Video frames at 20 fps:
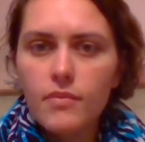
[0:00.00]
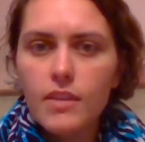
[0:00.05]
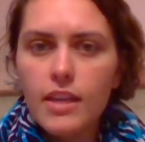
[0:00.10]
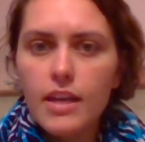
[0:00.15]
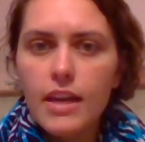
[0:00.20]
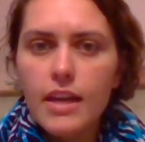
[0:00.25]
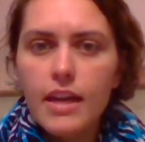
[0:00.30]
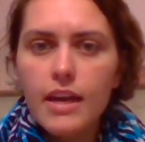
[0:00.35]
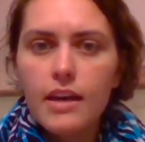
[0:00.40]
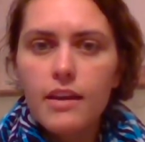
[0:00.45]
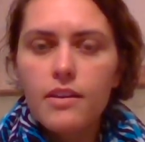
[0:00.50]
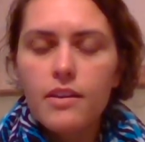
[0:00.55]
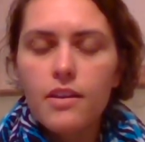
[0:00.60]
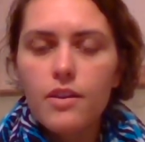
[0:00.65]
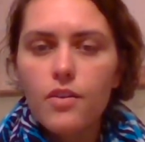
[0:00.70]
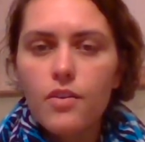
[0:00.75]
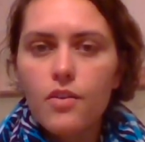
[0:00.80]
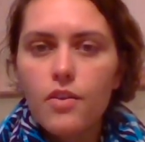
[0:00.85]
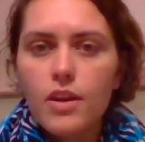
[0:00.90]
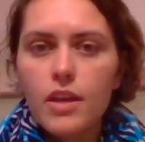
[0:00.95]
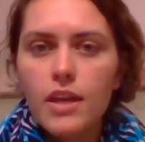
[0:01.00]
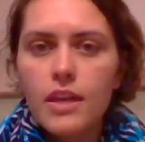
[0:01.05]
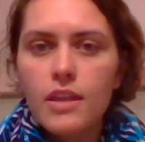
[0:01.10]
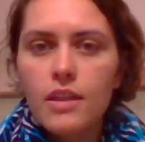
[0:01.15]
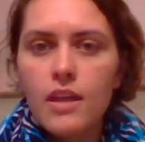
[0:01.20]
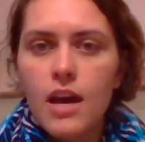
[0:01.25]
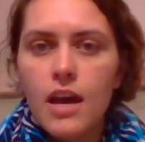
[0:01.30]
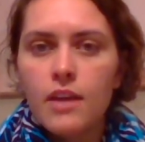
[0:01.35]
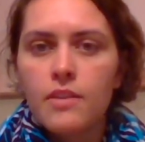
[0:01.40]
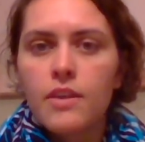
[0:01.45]
and in
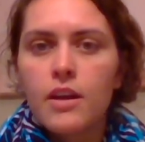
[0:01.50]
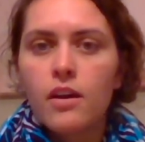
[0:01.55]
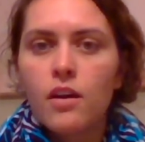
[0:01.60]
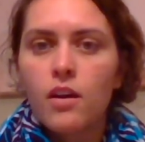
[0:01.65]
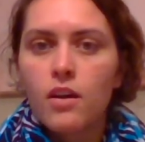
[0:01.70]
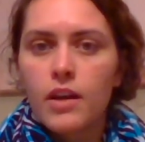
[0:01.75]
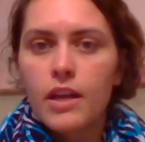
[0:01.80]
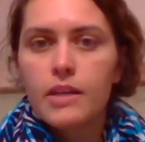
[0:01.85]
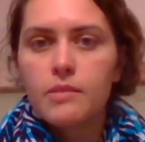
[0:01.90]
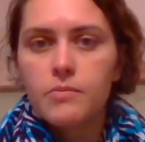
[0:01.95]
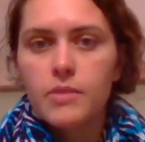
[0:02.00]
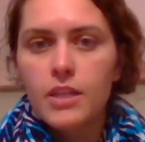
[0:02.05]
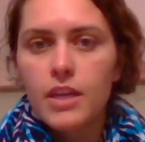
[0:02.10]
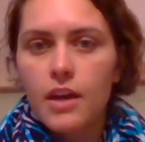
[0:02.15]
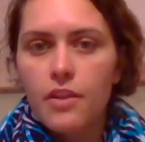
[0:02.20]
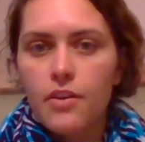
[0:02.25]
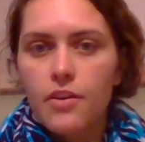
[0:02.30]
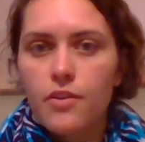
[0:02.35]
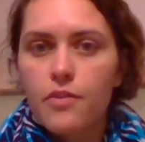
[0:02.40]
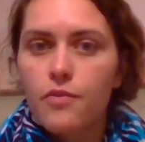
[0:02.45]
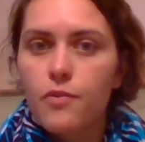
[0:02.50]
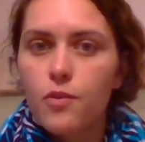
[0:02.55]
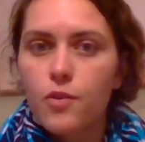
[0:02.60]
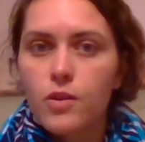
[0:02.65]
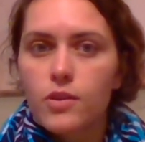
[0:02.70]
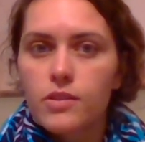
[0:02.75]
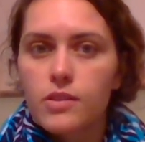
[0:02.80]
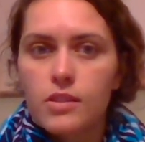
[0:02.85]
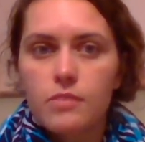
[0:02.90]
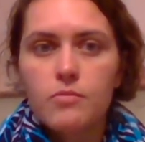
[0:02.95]
the end, they all came together
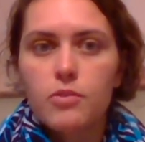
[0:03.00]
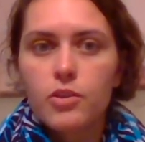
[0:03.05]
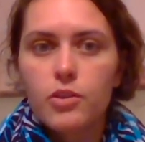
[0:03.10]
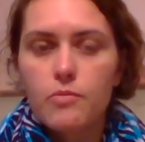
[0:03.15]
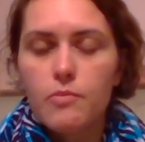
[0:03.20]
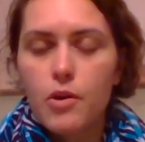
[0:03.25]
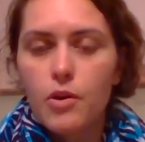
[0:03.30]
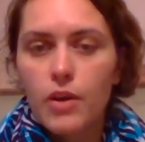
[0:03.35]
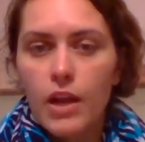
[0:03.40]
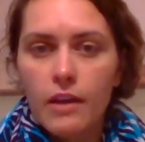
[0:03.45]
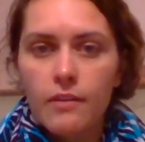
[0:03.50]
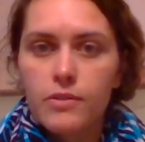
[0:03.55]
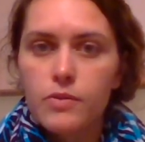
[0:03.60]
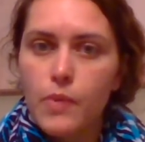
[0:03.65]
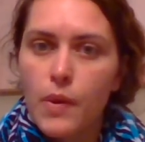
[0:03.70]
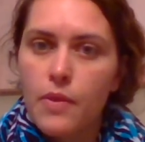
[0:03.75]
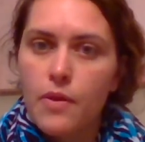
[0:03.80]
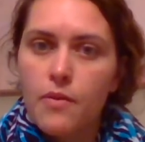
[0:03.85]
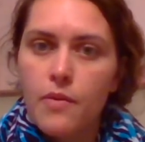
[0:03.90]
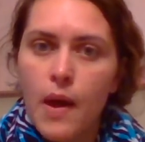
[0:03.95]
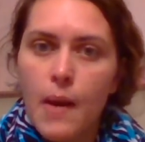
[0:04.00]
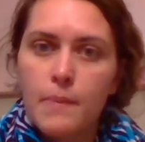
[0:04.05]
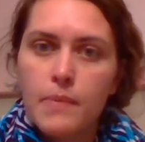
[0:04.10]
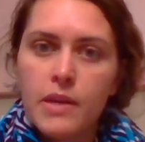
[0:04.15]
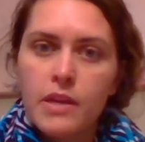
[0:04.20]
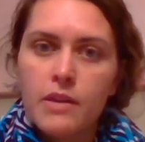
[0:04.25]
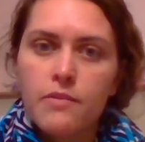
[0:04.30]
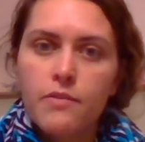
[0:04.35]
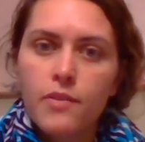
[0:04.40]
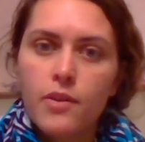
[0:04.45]
for similar motives, whether that
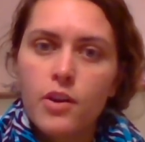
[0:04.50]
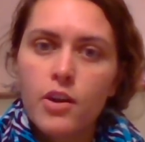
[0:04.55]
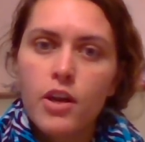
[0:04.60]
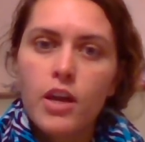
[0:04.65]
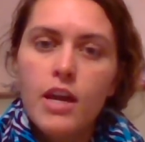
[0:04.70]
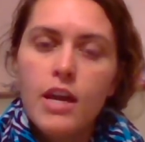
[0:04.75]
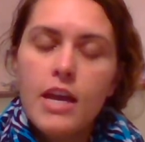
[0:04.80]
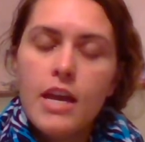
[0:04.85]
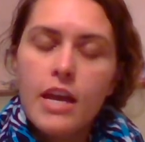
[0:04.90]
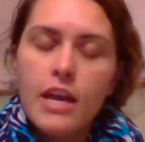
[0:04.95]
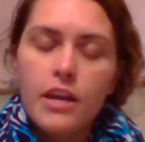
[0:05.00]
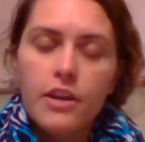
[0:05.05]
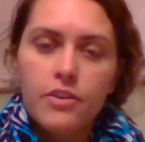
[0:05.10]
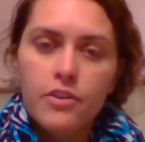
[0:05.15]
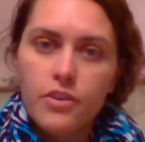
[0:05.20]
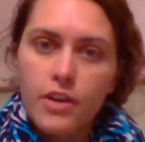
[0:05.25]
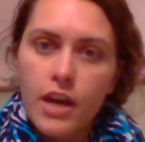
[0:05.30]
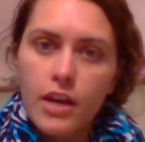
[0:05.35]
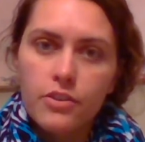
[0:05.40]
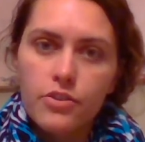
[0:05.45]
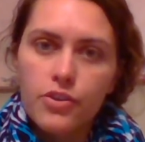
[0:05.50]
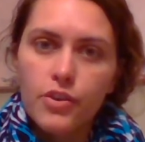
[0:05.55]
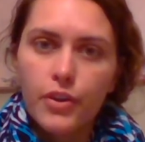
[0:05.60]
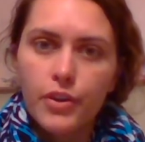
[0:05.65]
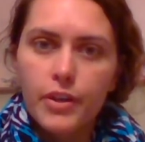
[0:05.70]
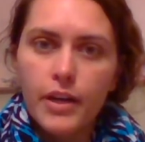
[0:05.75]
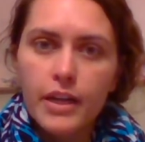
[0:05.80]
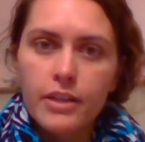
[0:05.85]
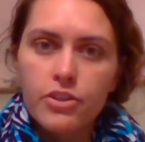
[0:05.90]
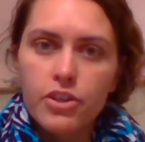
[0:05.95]
be for
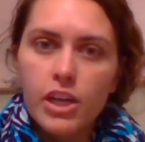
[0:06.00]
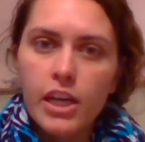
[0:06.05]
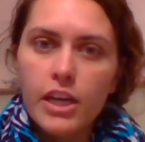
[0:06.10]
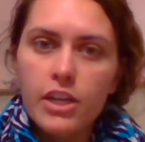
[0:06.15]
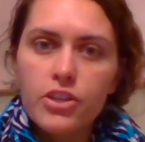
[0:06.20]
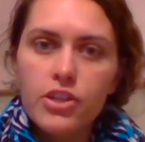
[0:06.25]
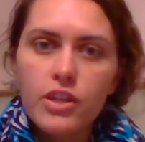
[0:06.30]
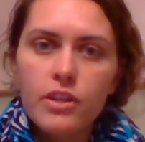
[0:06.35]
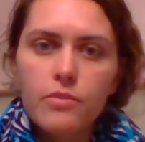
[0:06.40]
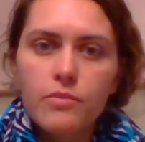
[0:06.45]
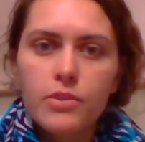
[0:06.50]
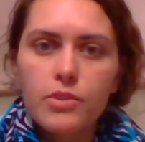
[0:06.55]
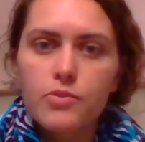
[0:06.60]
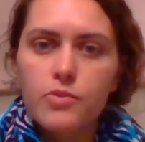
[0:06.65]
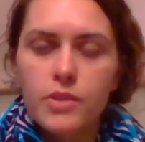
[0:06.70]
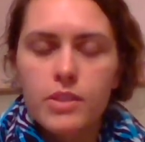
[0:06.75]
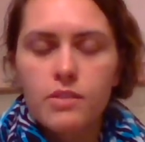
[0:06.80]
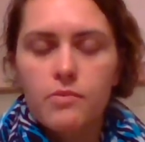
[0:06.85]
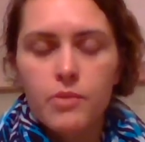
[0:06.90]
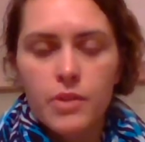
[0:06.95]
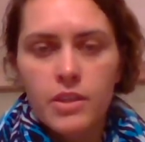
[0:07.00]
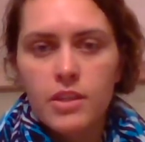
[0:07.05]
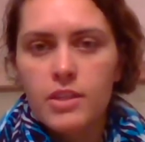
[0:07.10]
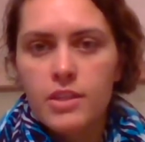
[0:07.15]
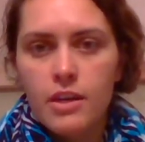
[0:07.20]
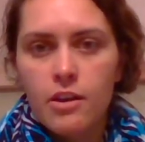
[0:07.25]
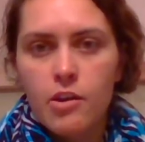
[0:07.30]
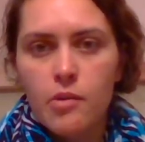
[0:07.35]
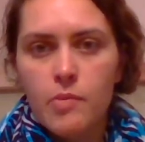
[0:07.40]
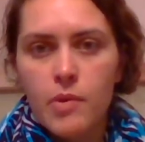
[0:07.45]
international education, which was with the
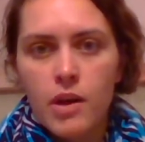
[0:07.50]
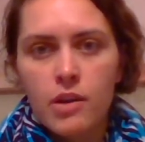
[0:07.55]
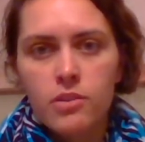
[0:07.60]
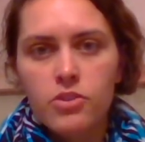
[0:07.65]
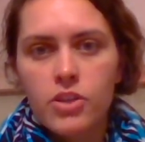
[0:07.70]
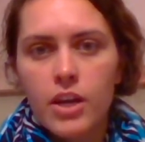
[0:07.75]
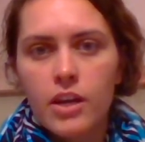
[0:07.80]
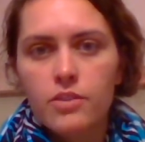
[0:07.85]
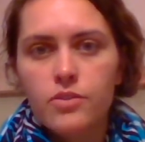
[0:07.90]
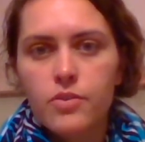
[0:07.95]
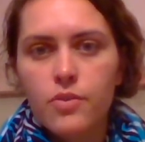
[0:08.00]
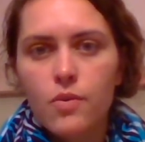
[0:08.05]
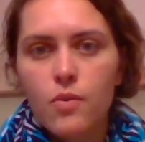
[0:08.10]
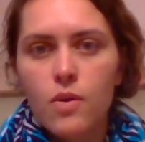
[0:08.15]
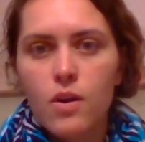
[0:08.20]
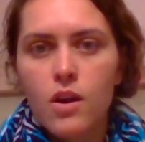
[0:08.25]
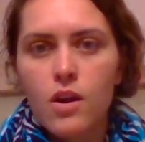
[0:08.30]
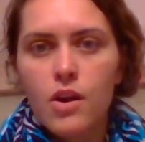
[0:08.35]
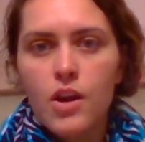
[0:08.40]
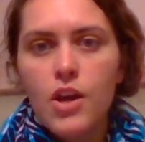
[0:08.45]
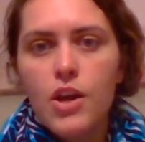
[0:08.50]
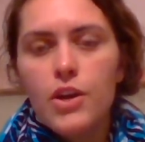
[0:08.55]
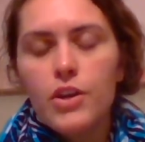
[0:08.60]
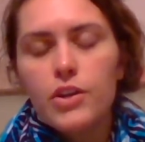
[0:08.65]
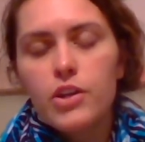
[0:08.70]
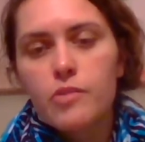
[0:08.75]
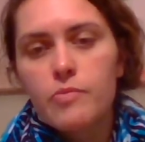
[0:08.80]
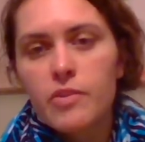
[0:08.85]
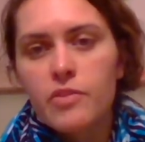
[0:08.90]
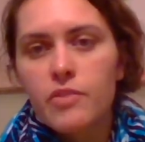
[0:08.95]
Terra Project, or
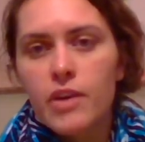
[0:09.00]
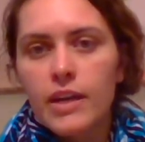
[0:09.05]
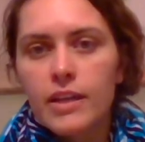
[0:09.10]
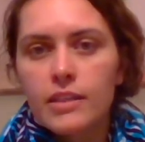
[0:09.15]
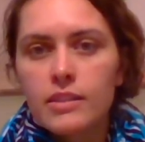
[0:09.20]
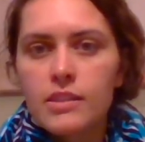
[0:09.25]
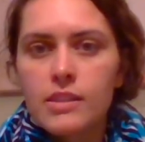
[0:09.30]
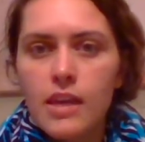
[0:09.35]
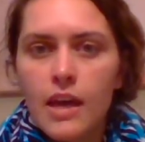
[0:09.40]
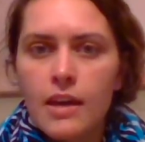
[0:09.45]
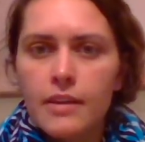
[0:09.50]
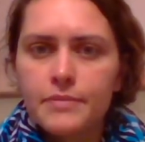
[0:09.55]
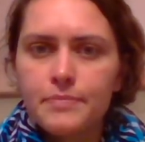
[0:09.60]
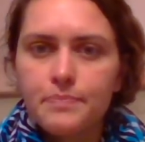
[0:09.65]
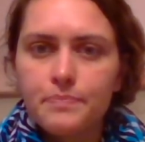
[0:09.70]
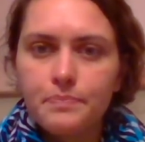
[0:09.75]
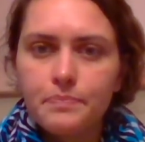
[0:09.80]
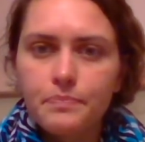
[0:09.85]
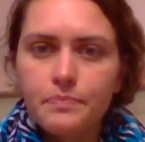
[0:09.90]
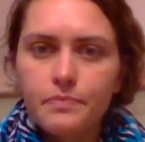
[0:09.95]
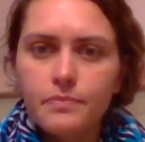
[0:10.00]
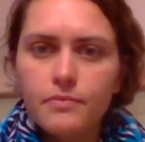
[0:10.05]
human rights and